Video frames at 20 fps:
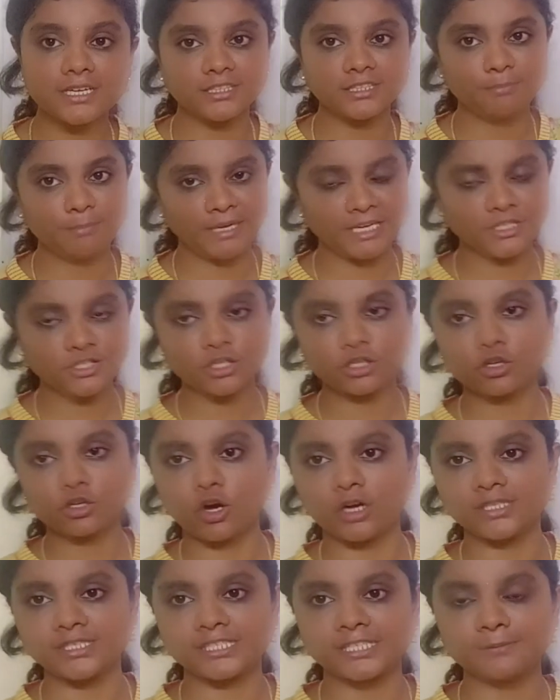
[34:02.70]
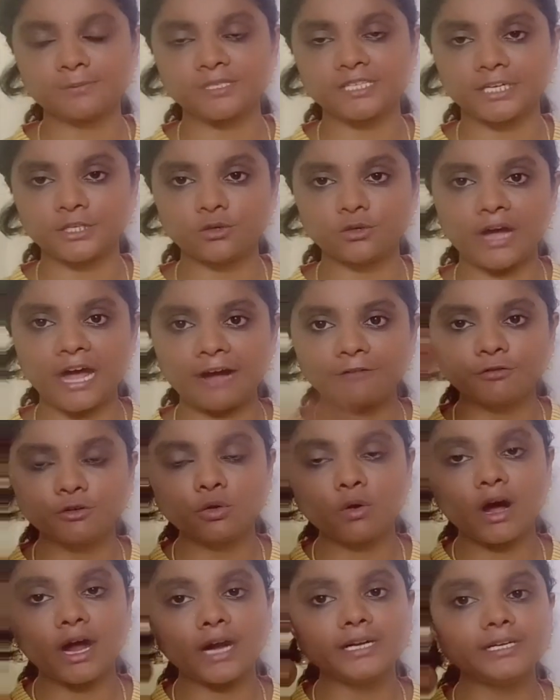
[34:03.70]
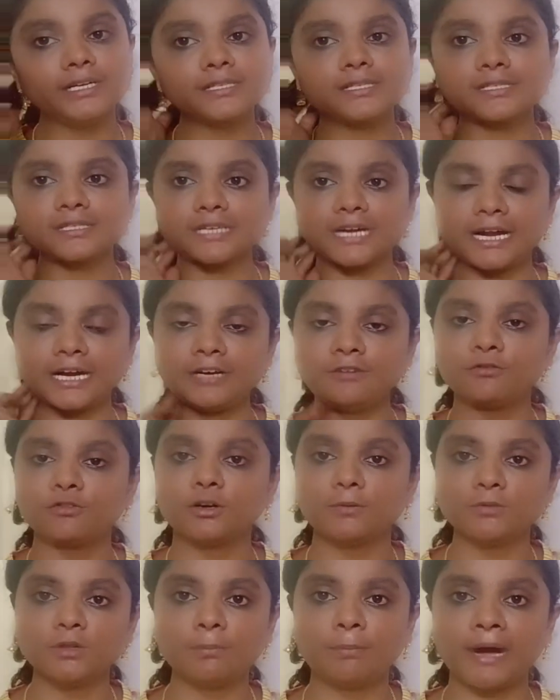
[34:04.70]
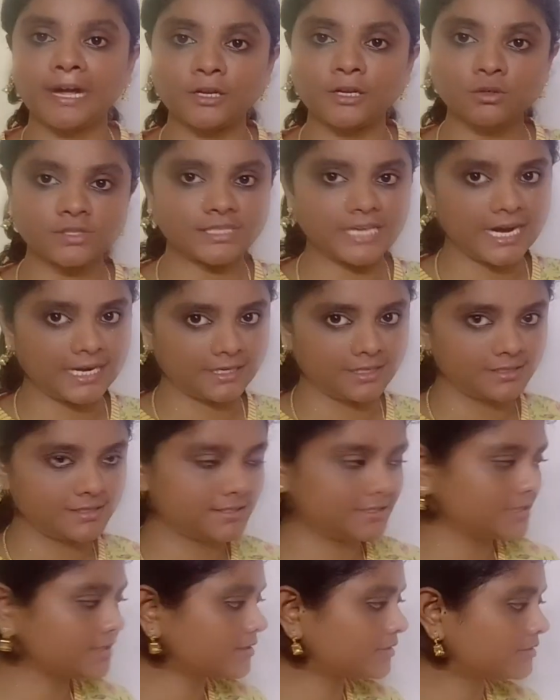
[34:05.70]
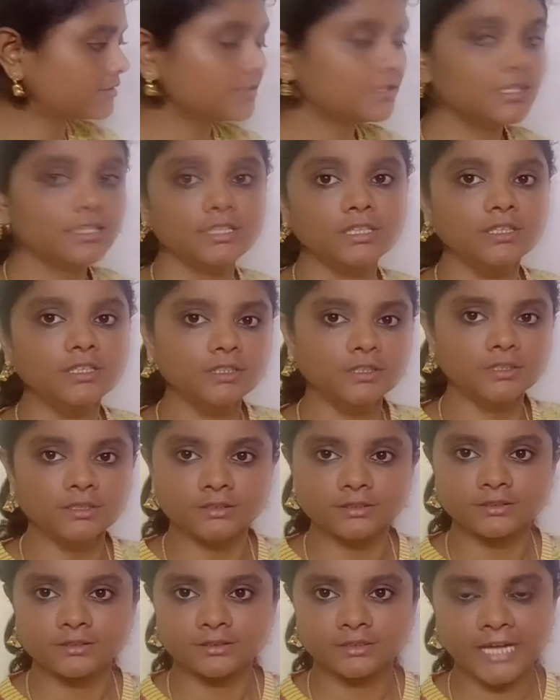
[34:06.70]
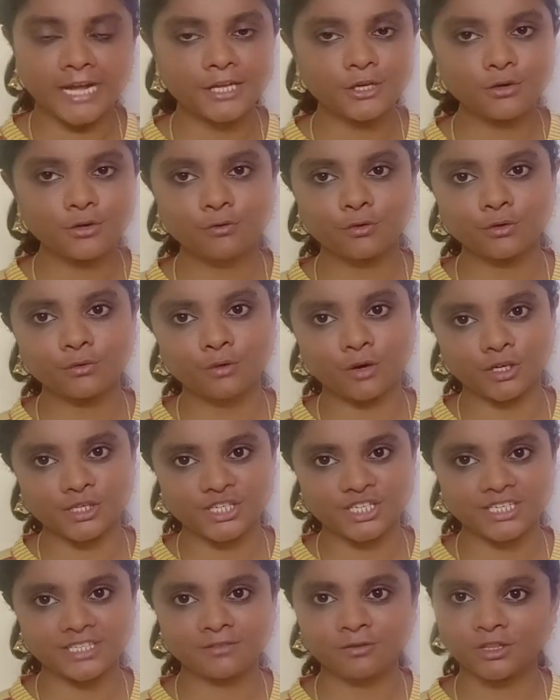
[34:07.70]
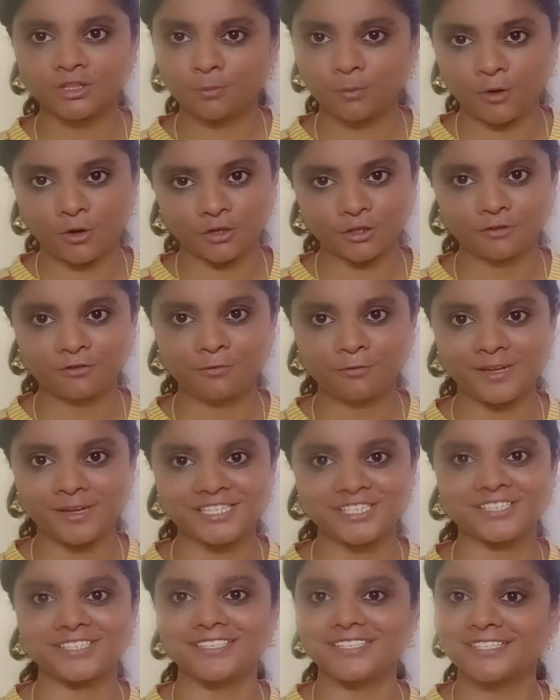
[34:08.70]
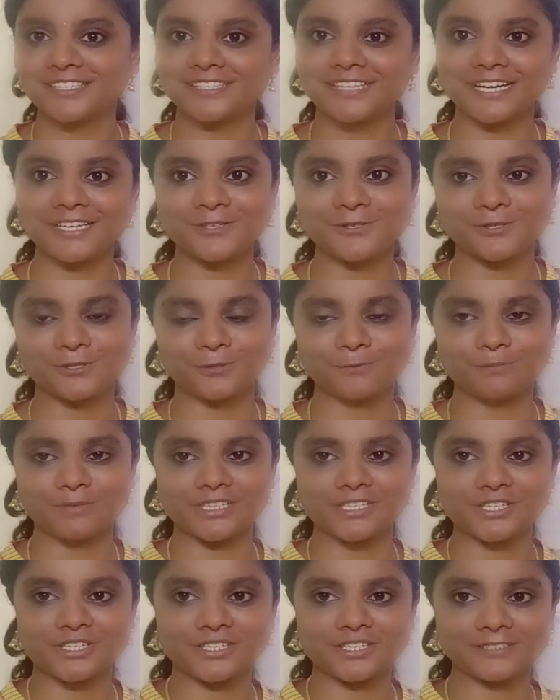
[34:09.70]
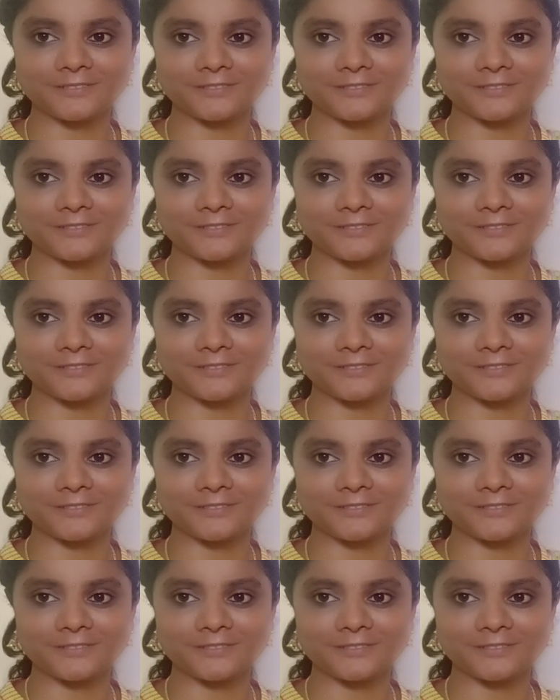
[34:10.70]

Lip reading: major concepts that you have to understand from the biostatistics. Thank you for watching with a lot of patience. Thank you so much.